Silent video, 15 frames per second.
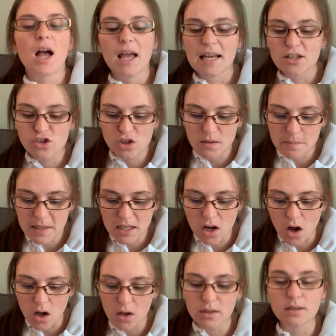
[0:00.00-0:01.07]
It should be
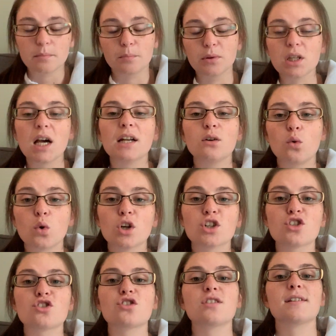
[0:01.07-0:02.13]
called Blood
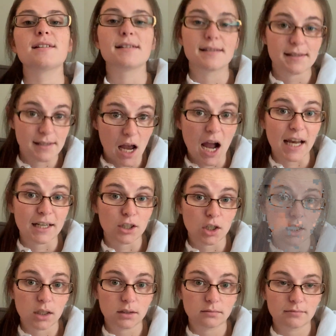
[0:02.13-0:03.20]
Orange
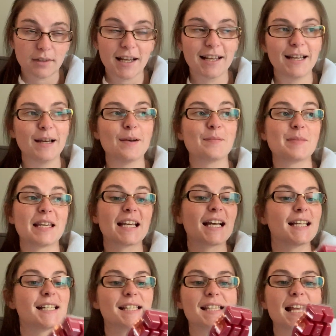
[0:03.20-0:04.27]
Cider
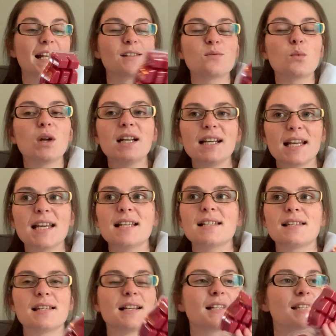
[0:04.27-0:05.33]
because that's what it
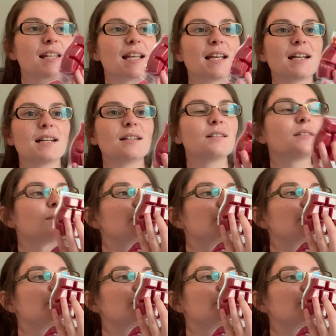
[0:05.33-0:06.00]
is. It's like a